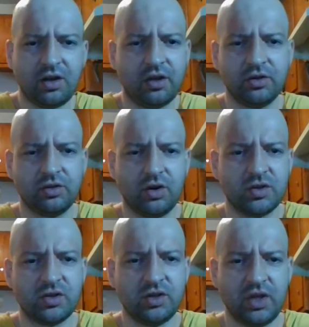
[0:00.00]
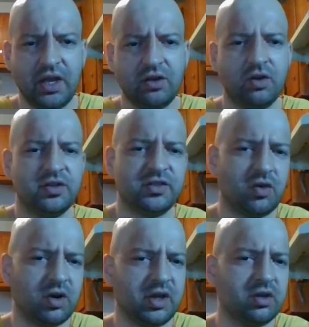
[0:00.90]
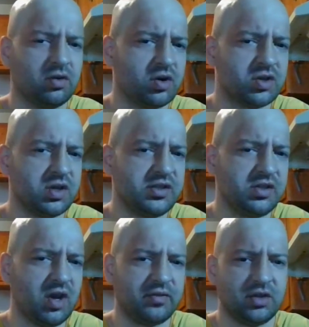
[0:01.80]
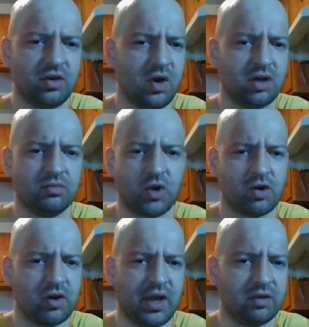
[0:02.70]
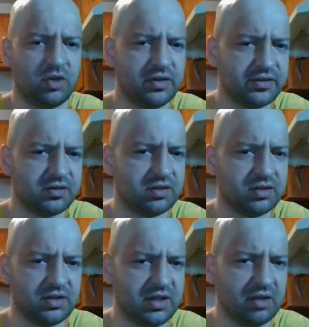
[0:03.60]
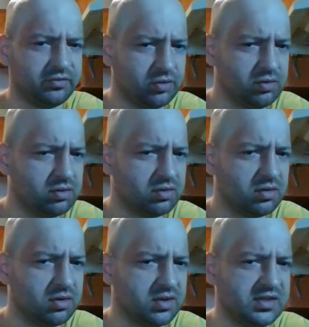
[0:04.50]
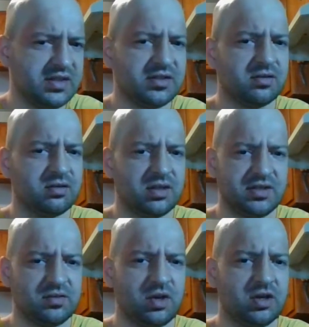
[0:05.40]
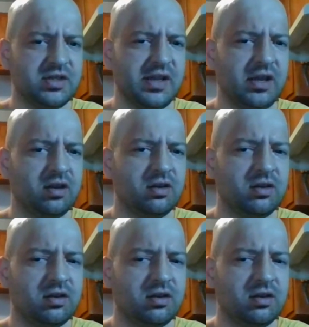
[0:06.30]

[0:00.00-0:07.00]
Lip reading: other grocery. You can't go to the store and get groceries. You have to go out and murder animals to get food. This is what you're saying?